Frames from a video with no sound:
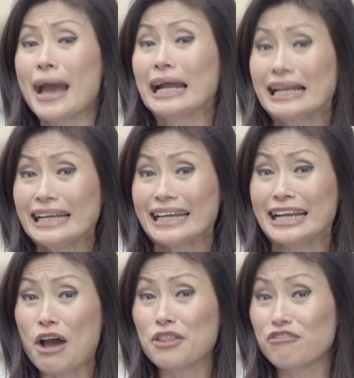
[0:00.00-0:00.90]
by
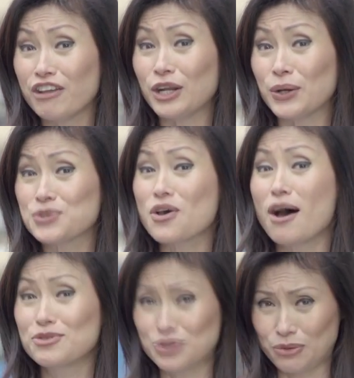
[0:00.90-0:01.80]
clicking on the videos
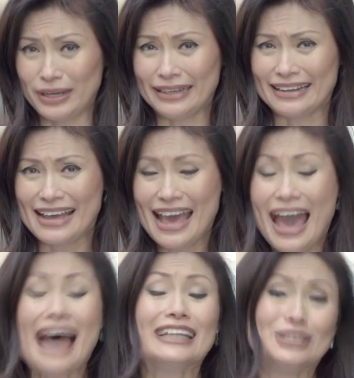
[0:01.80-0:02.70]
on screen.
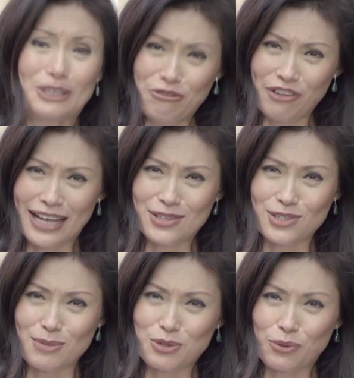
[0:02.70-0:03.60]
And don't forget to
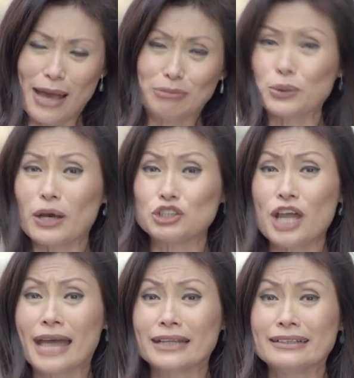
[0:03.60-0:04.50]
subscribe to our
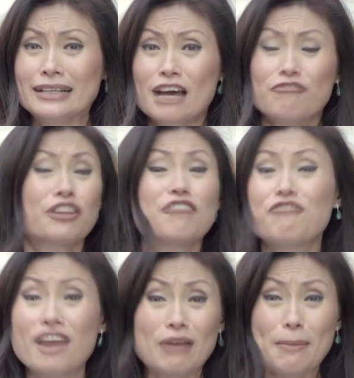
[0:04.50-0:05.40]
channel for the
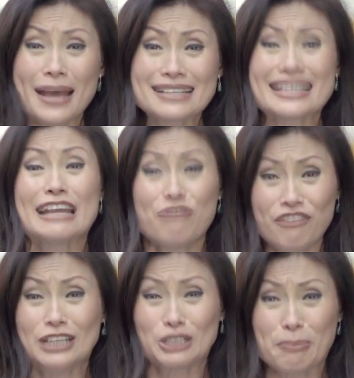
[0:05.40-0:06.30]
very best in
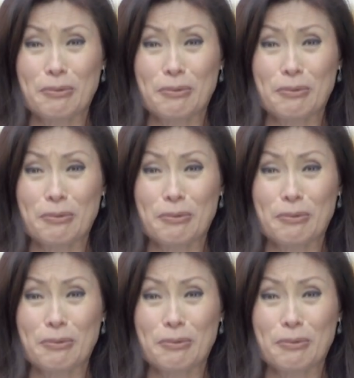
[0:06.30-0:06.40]
feature